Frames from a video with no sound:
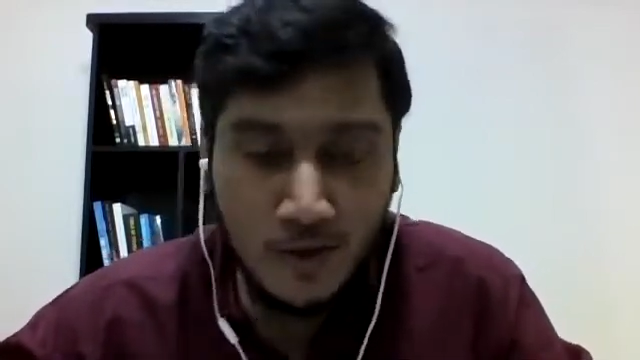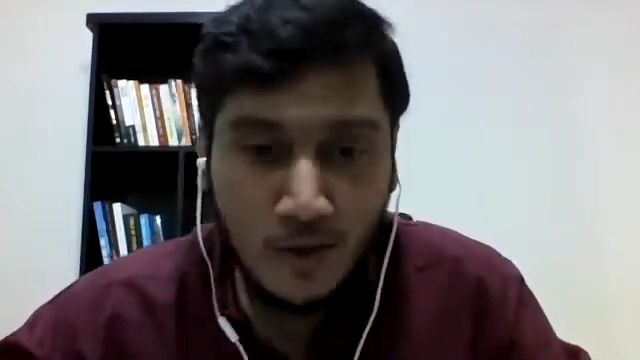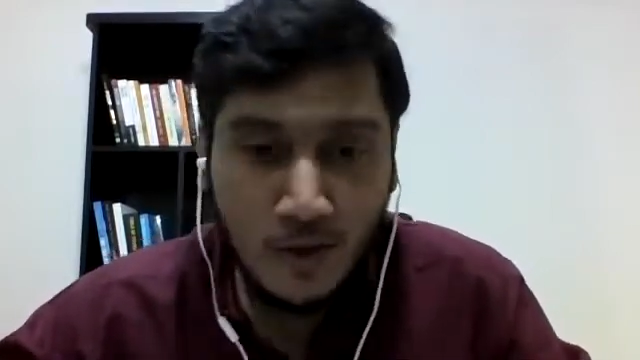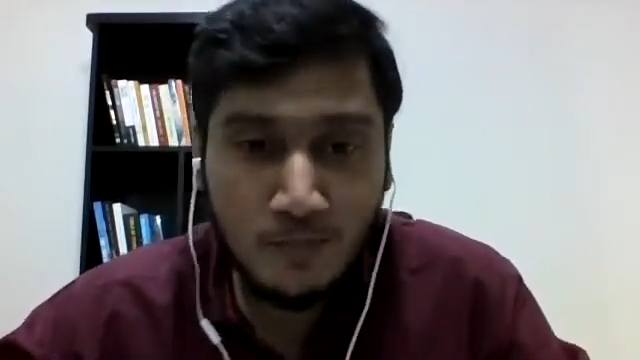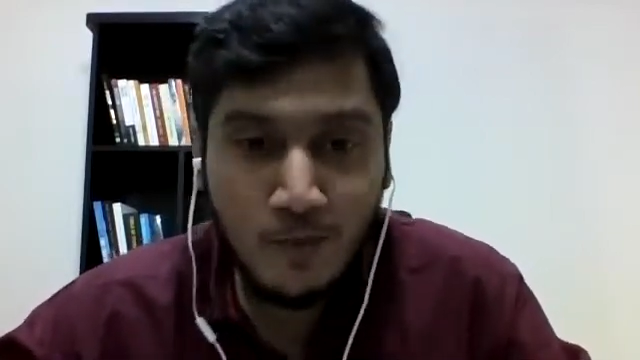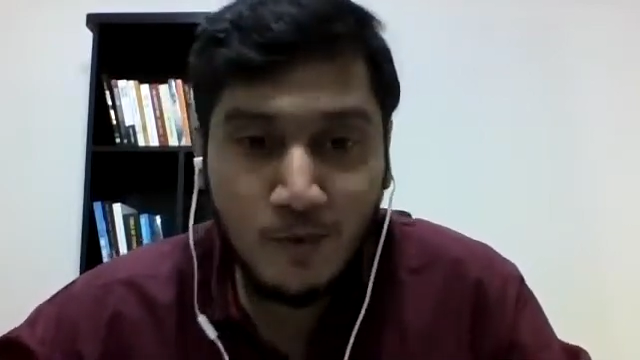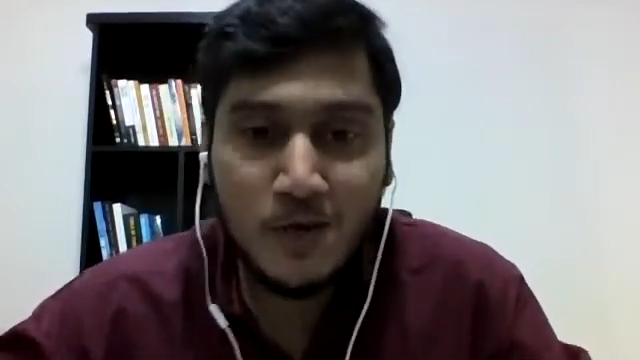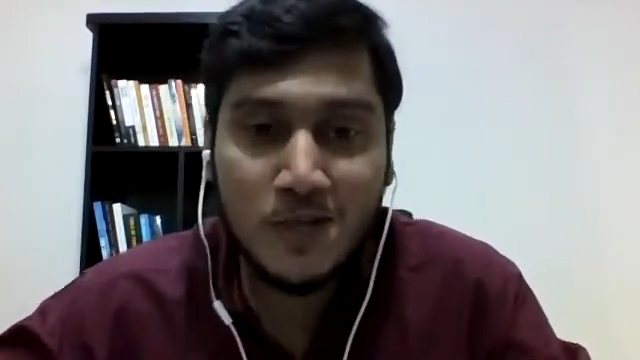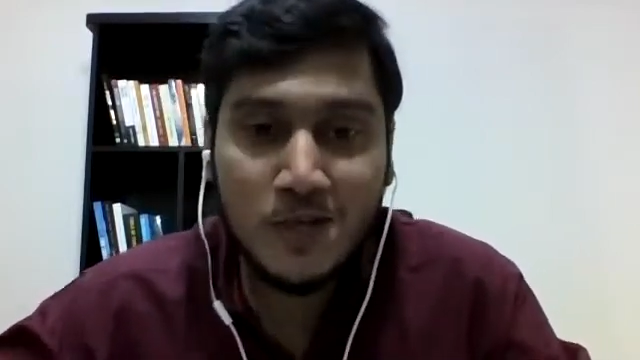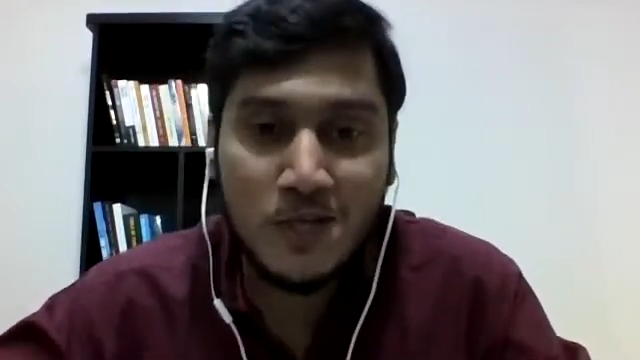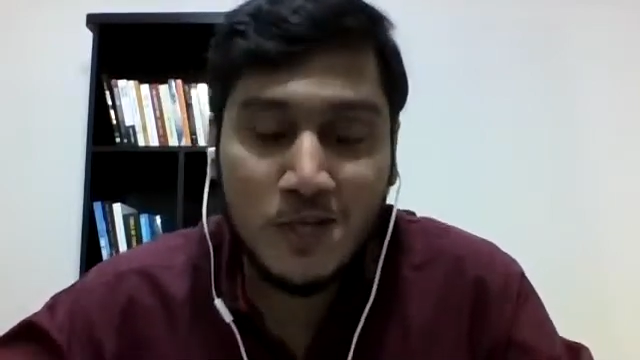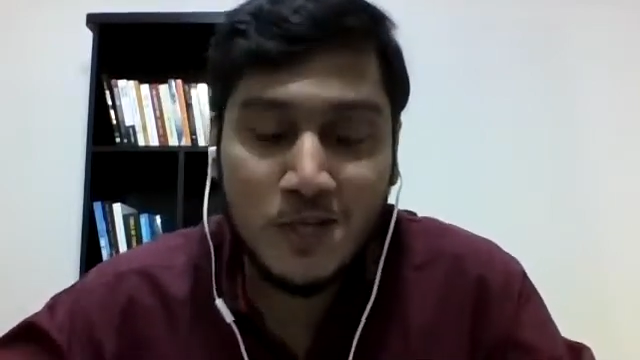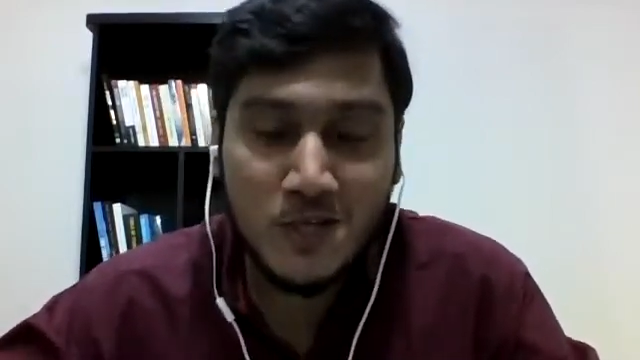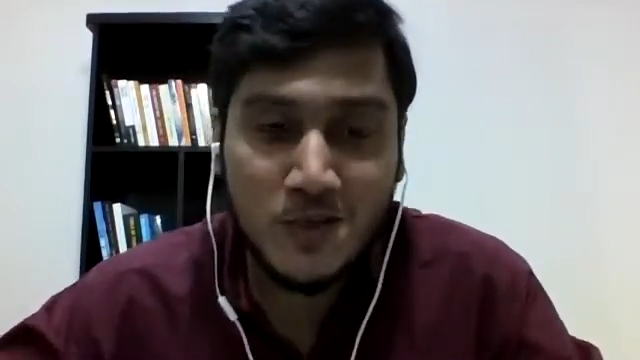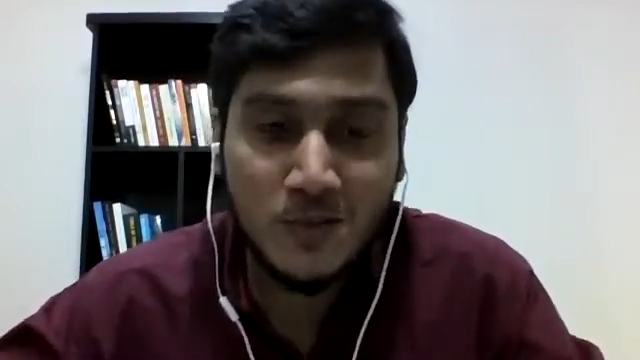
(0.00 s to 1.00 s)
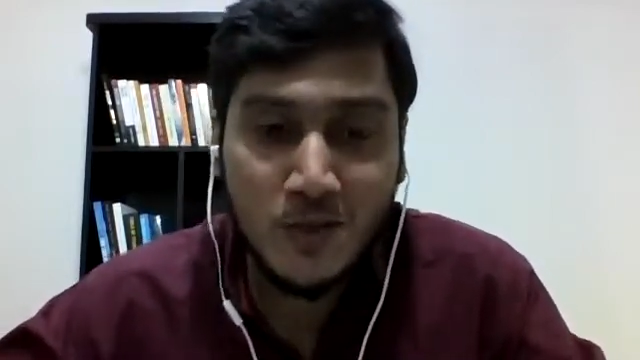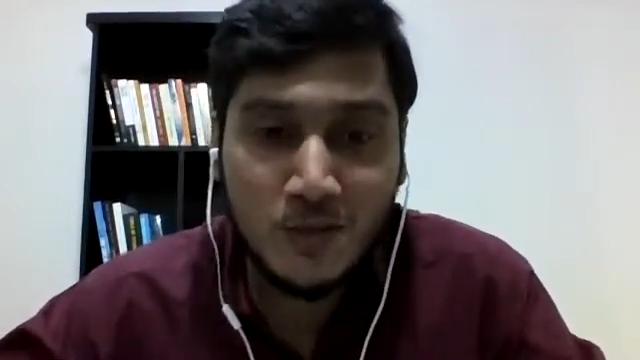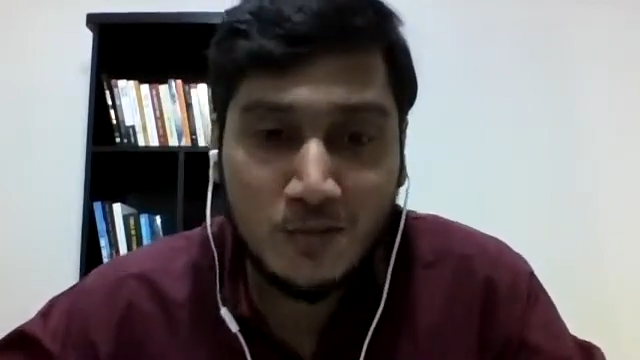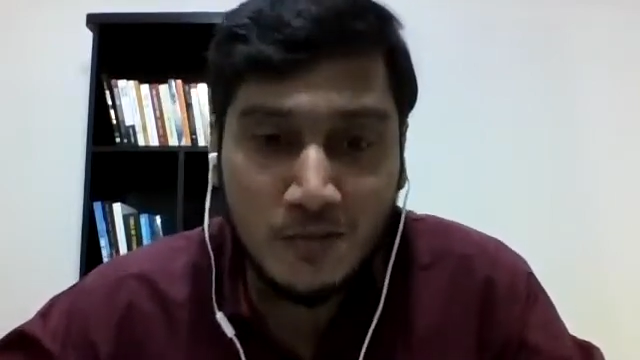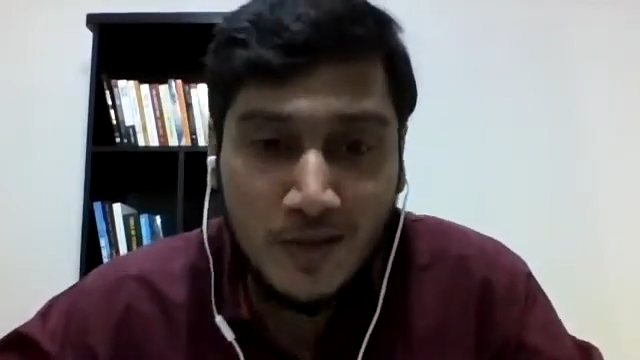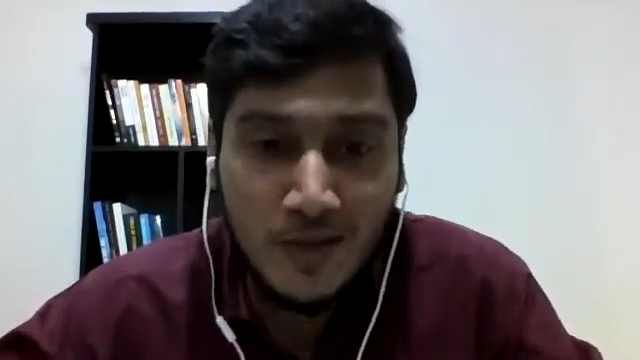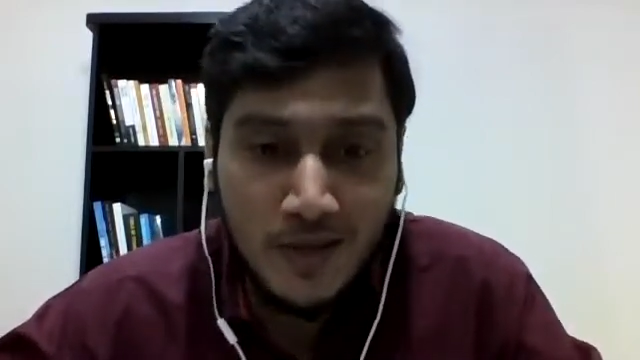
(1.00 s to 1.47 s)
top mortgage agents with
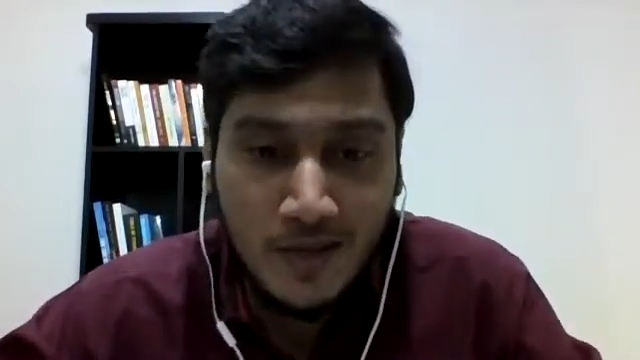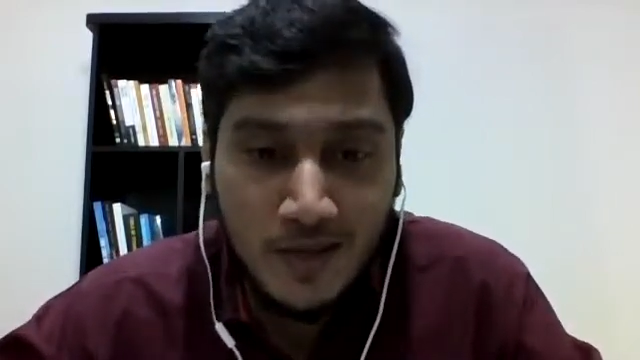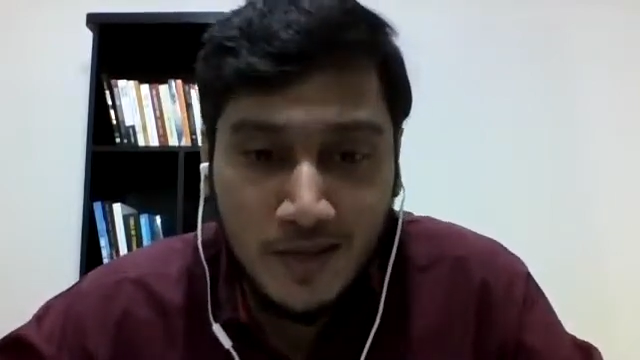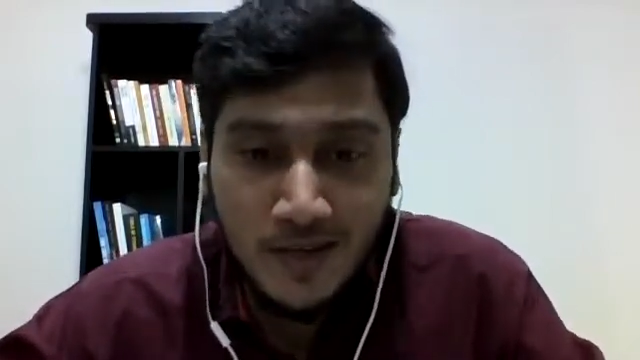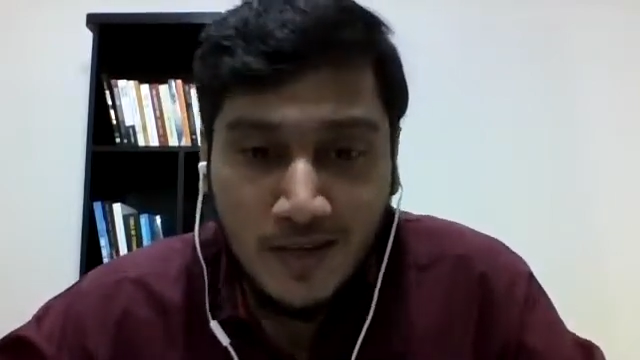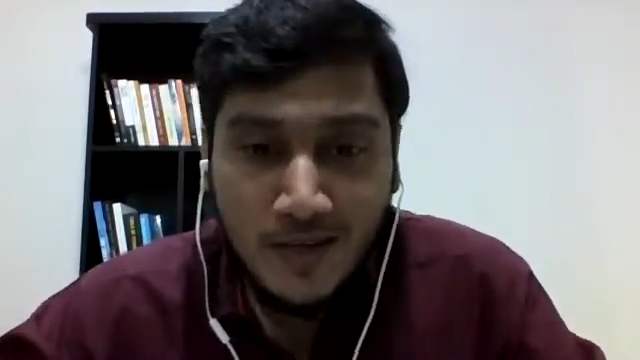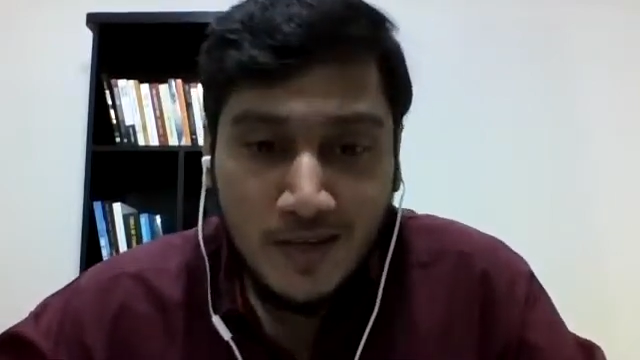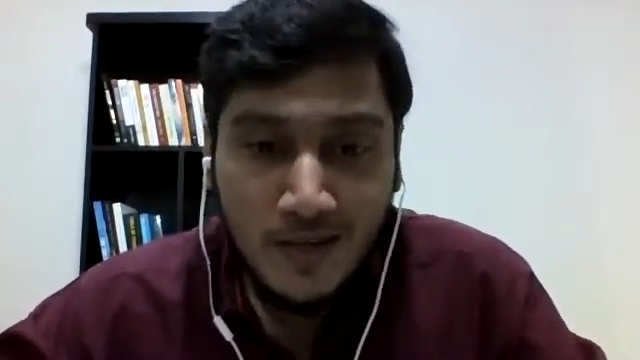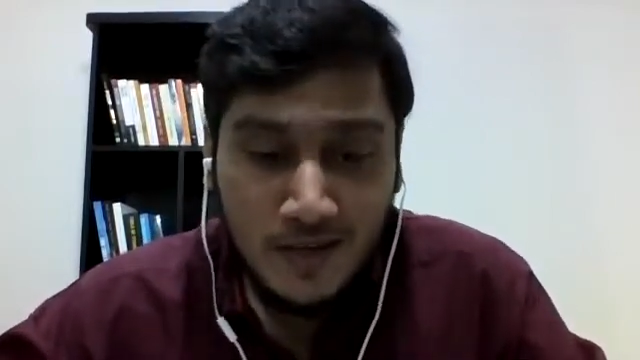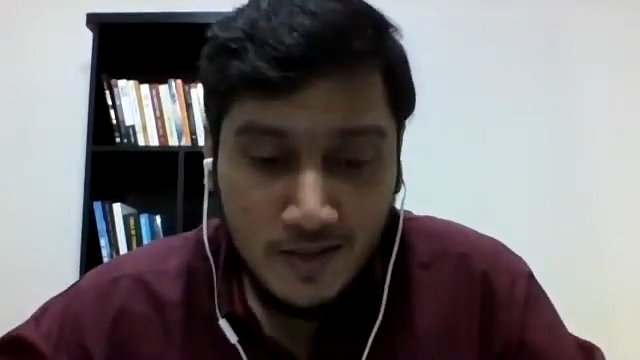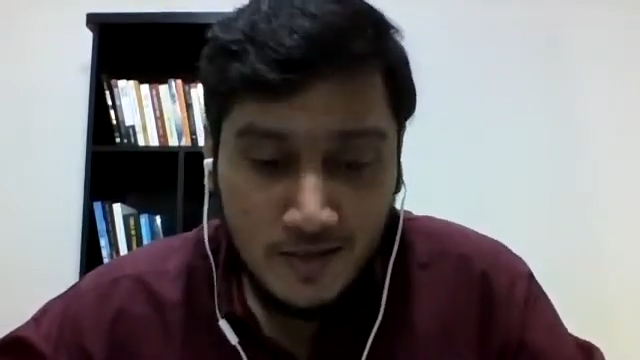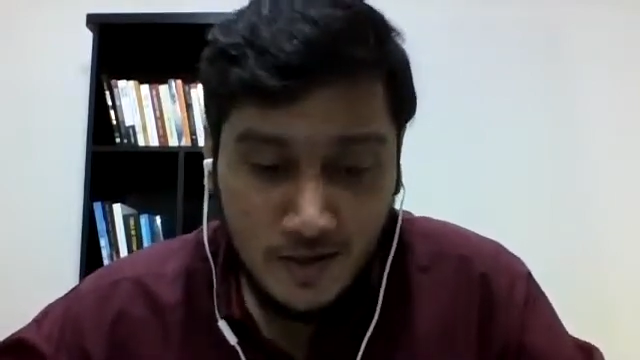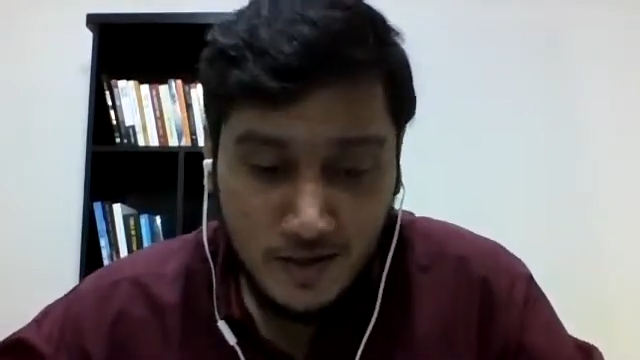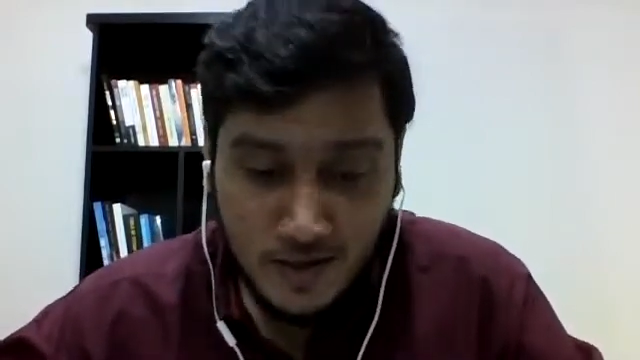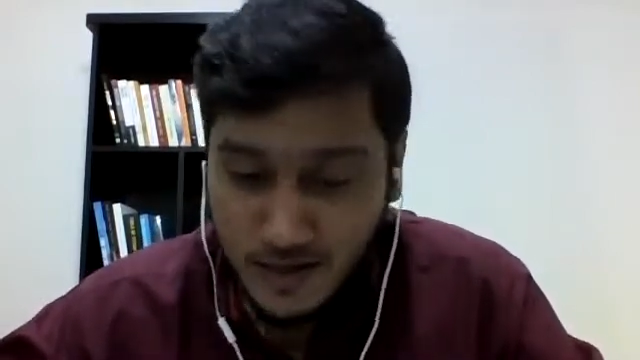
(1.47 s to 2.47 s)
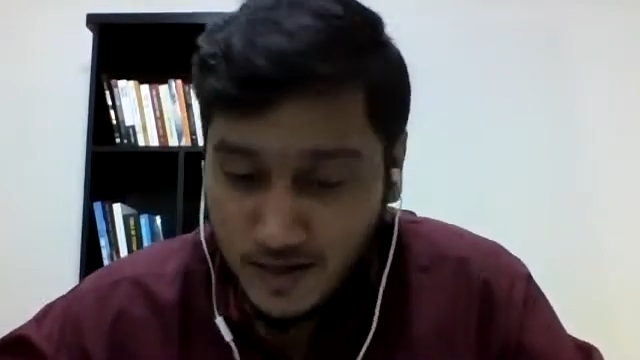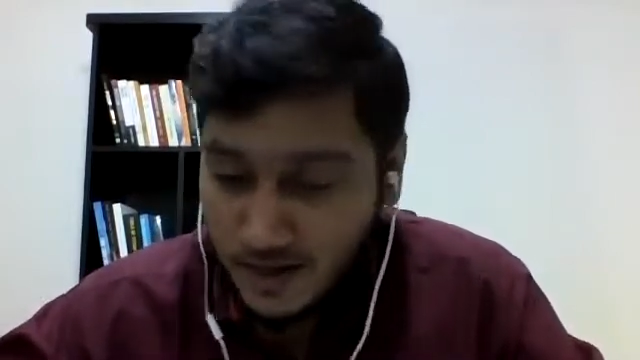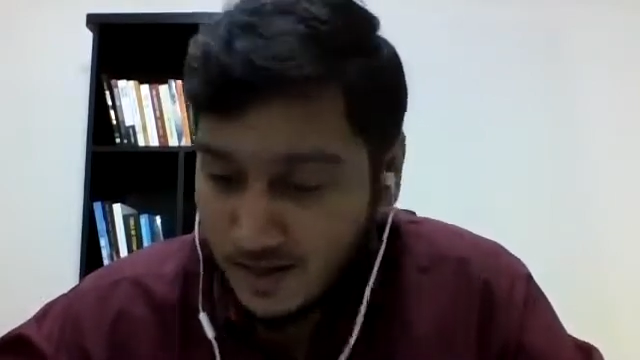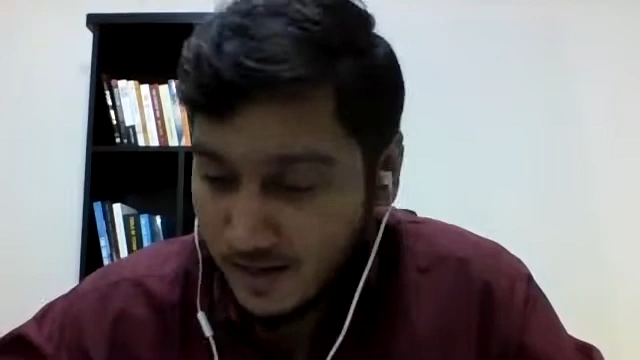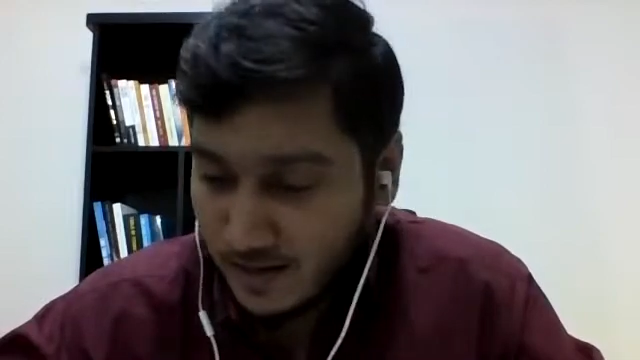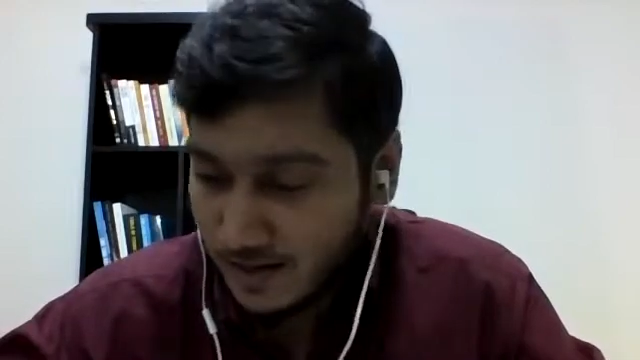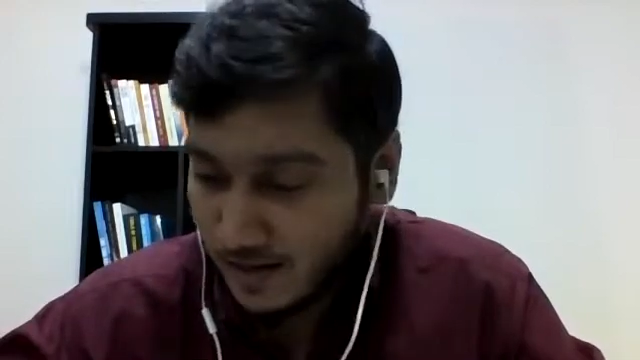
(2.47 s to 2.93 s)
me today,